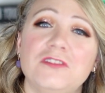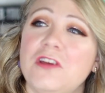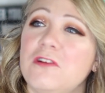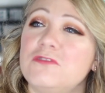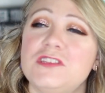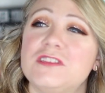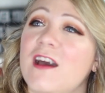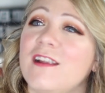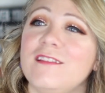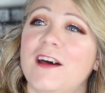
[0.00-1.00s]
you know, she's
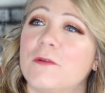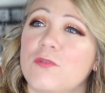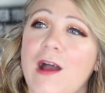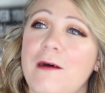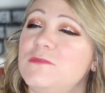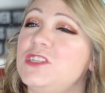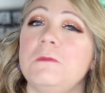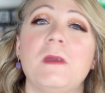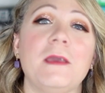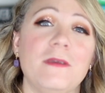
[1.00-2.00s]
got a lot of problems, she
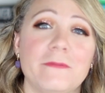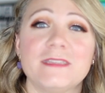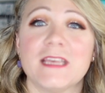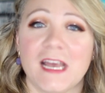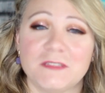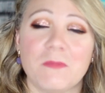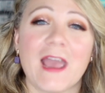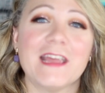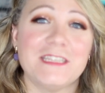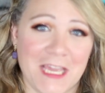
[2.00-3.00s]
may be possessed by
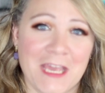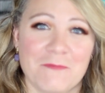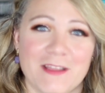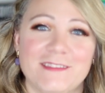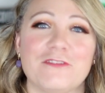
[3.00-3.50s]
a demon.